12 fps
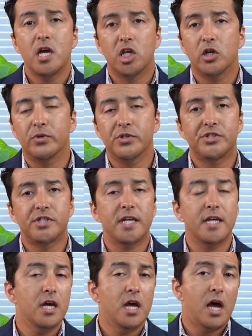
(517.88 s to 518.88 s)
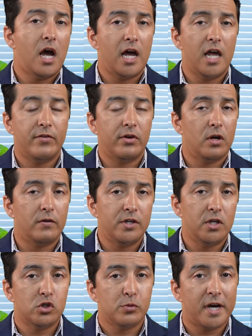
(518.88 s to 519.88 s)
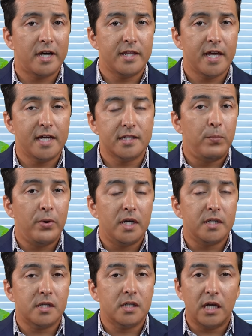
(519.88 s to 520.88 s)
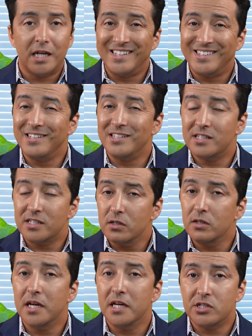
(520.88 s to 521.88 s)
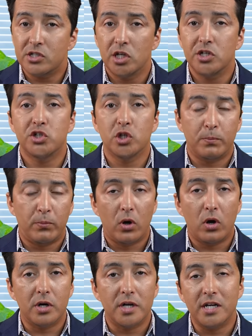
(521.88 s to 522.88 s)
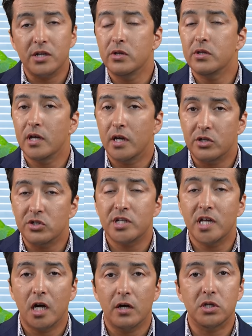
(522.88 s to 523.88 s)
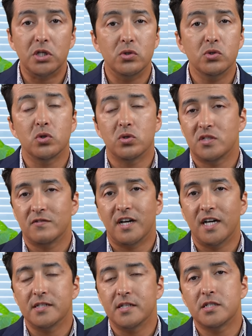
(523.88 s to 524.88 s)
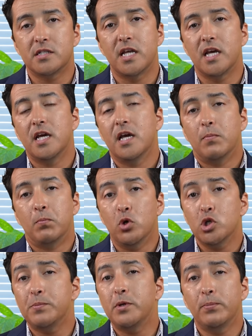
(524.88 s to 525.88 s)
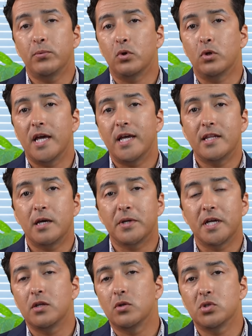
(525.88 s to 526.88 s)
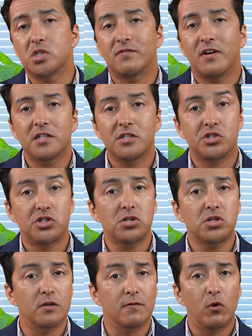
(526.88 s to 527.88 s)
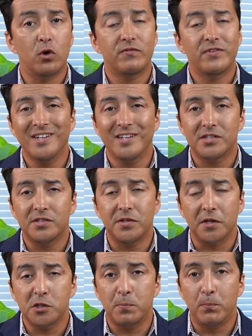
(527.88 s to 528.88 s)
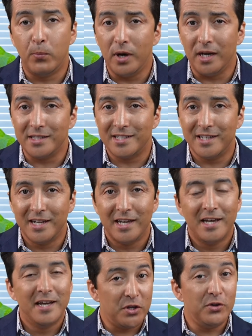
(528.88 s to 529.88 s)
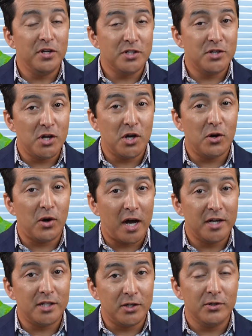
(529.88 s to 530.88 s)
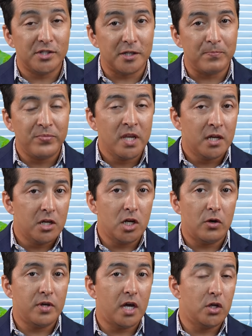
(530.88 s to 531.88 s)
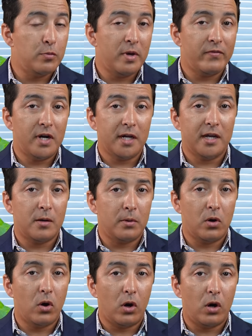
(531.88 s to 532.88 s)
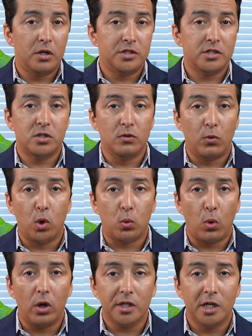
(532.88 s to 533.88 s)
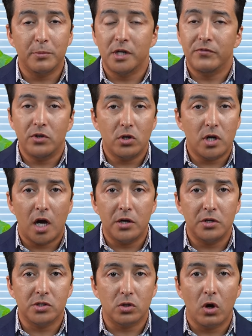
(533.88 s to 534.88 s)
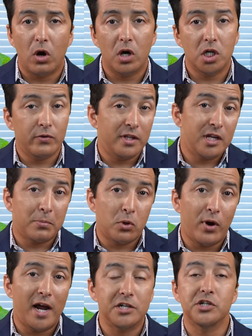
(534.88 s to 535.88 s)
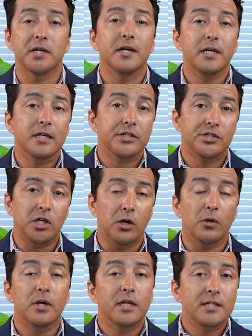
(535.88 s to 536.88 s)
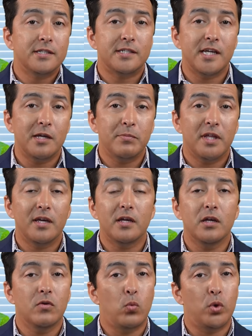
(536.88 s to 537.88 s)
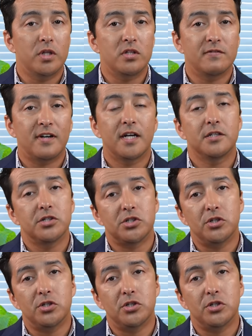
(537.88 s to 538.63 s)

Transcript: You will see I have a lot of videos about that. But it's a, still an essential part, and you need to understand how to use those devices. The, most people end up getting those devices just to avoid finger sticks, but you need to know how to use it. You know, yeah, you may want to get a car just to avoid walking, but if you don't know how to use a car, you will end up crashing. So same thing with the devices.